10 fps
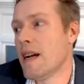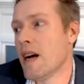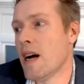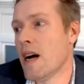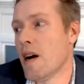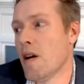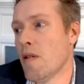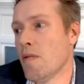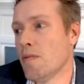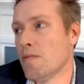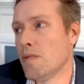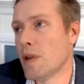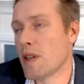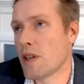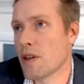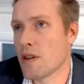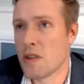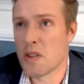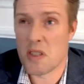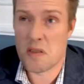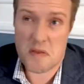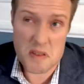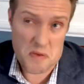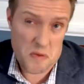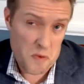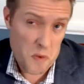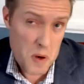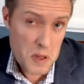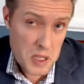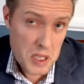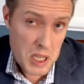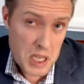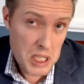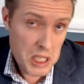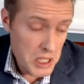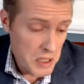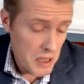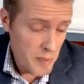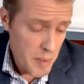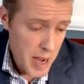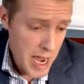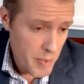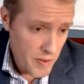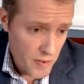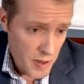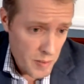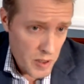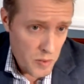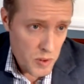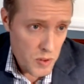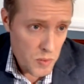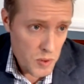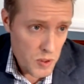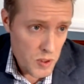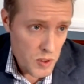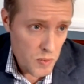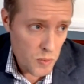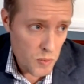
Uh, one of the colonels of the Fourth Connecticut, I have my map in front of me, was was